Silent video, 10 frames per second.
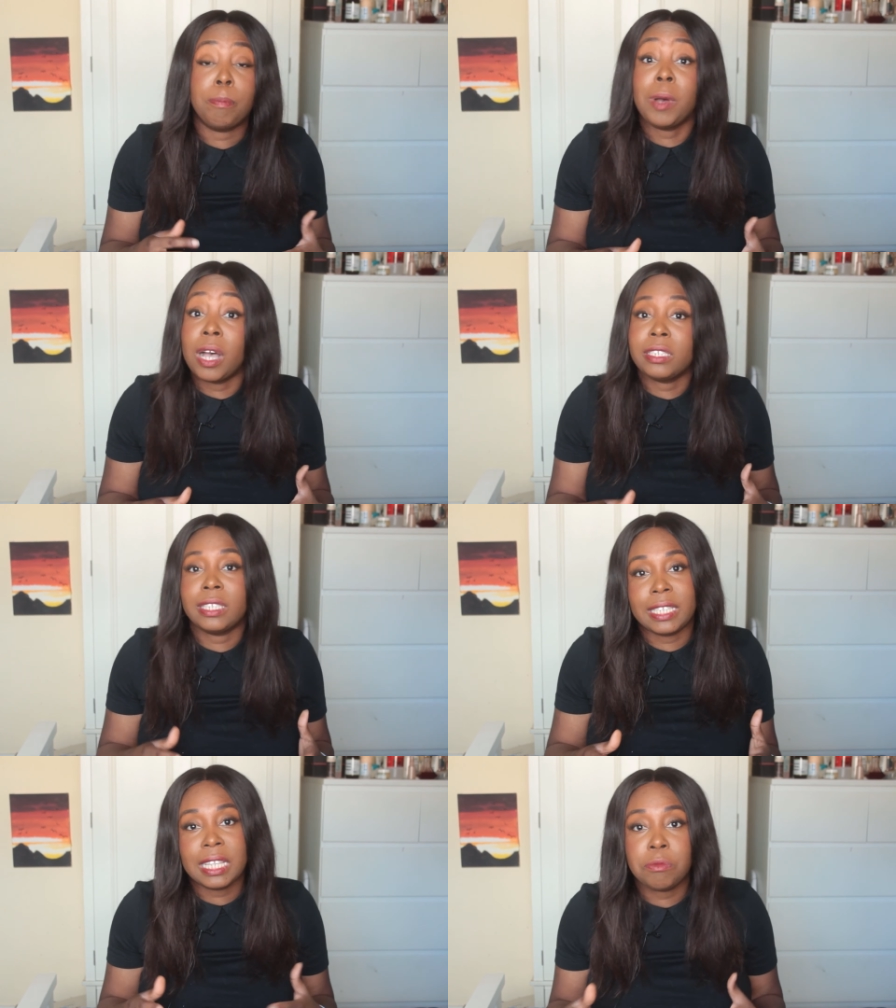But
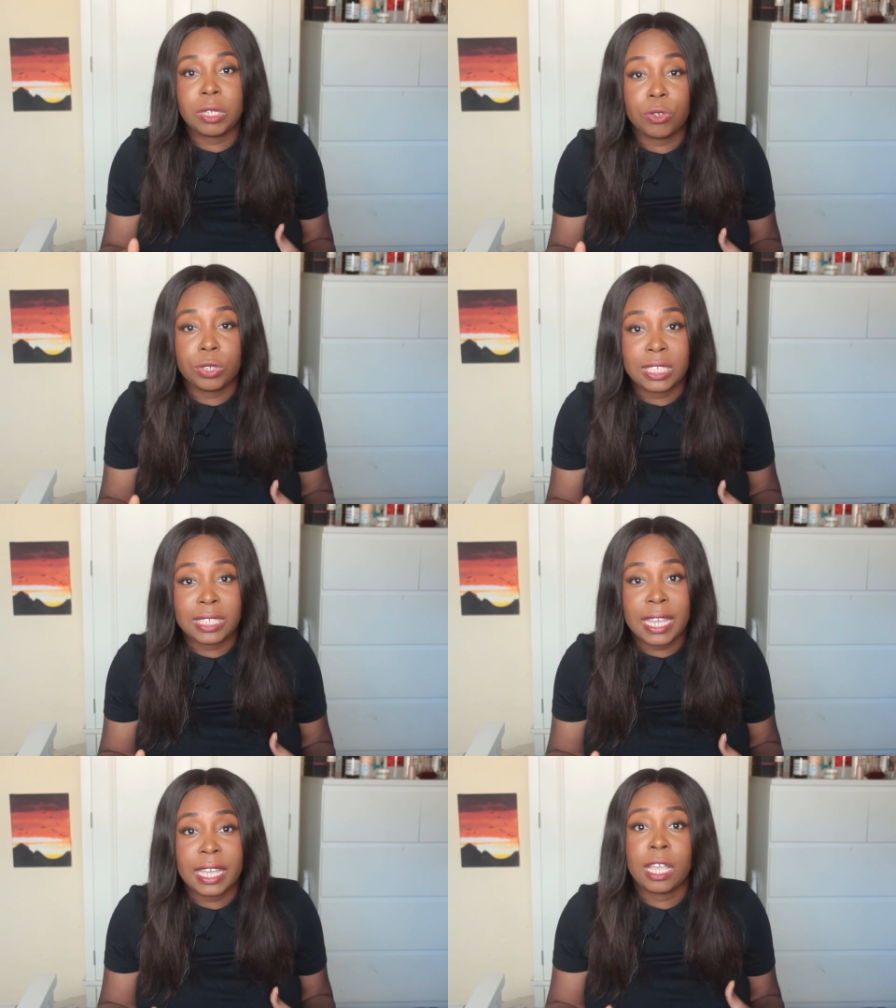they then went on to
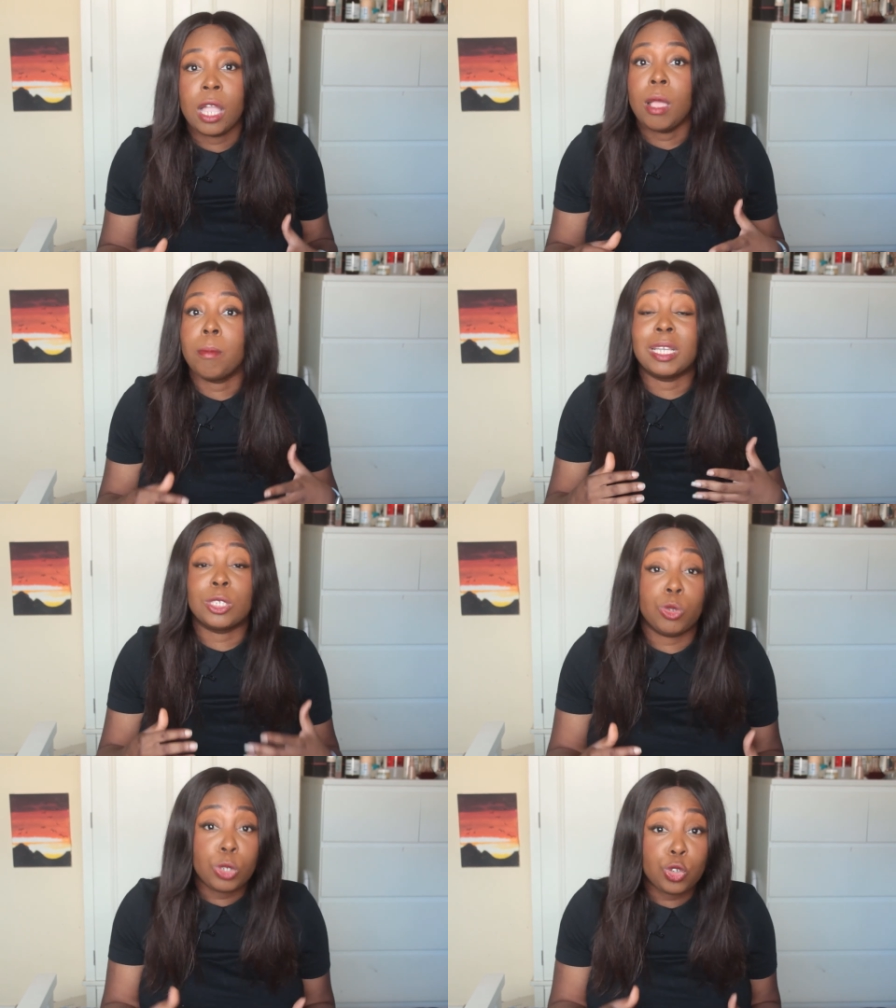say, but
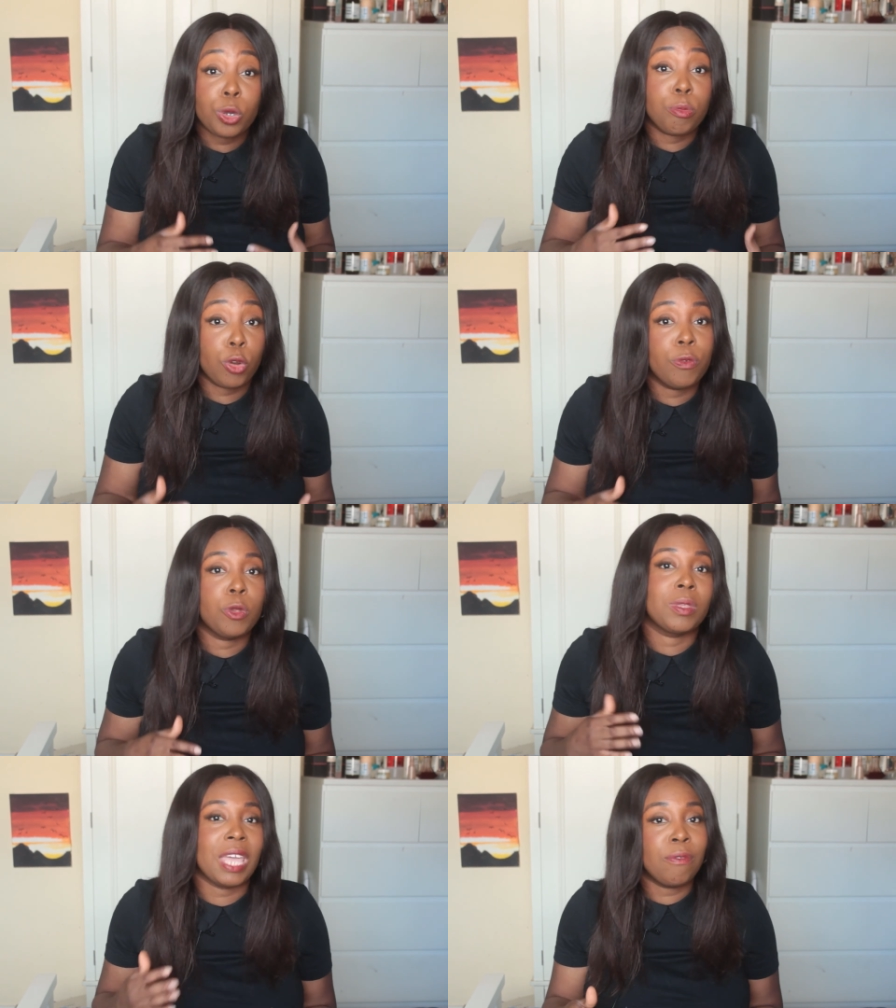as long as you're improving
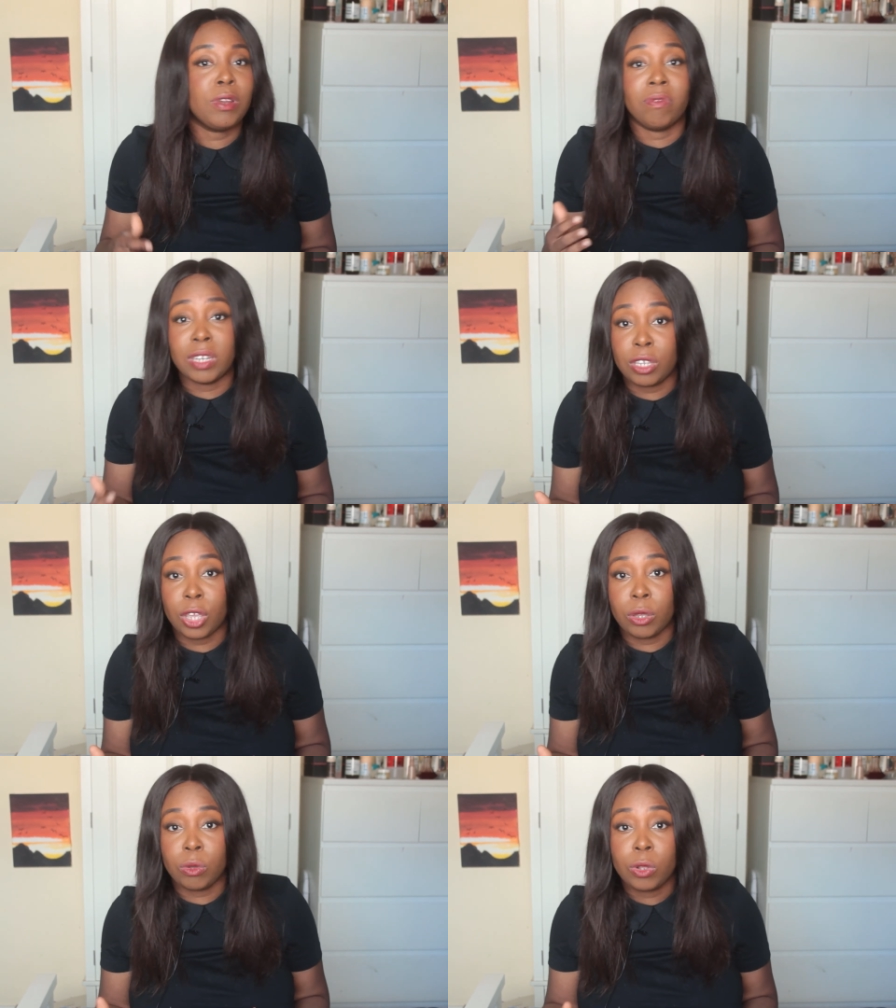with every
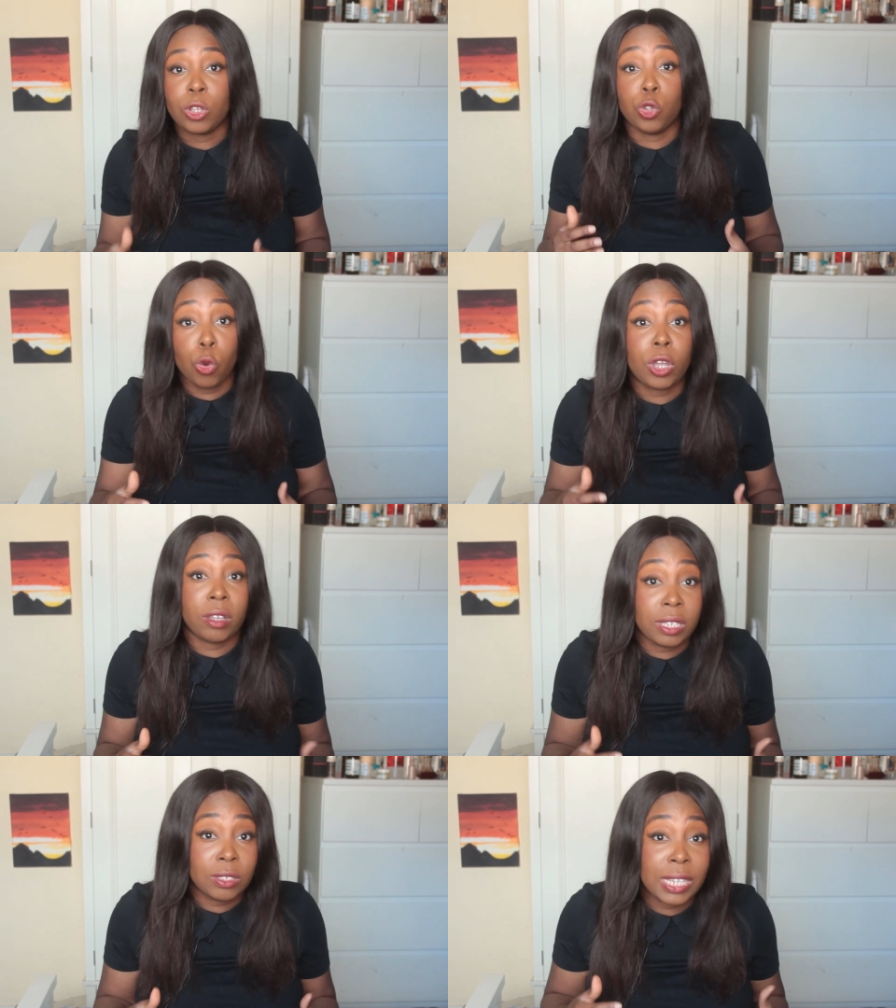video, you're
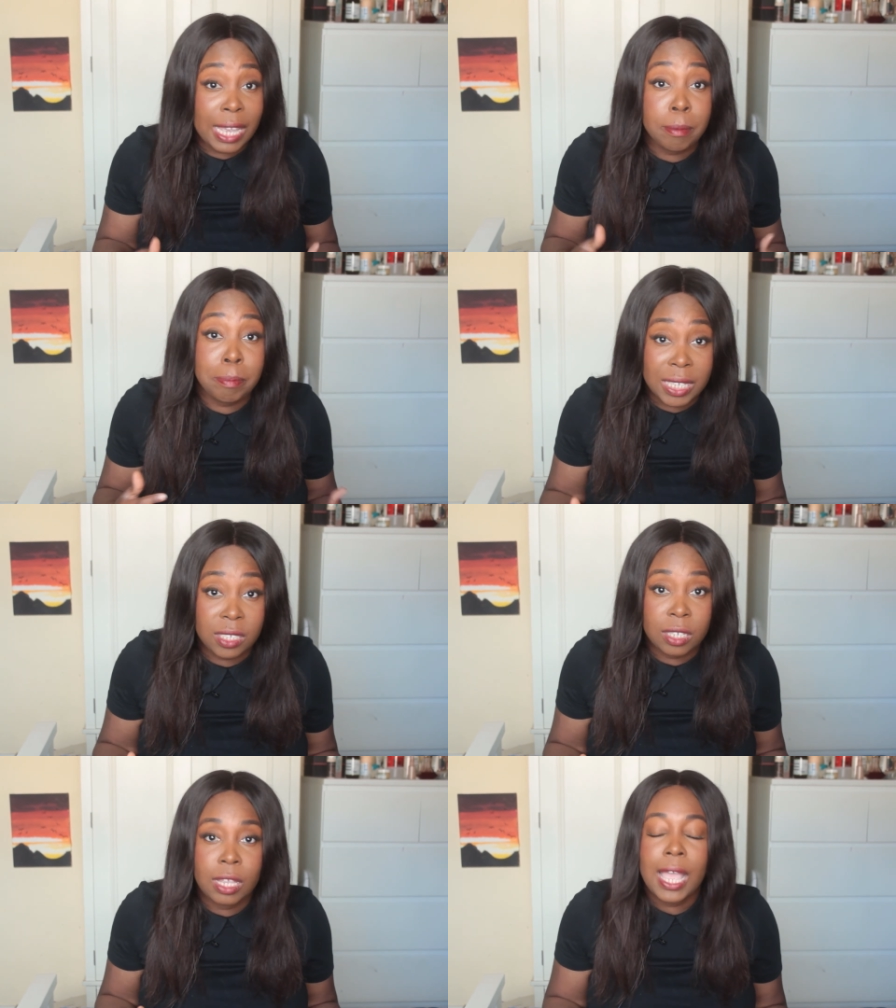going to get better.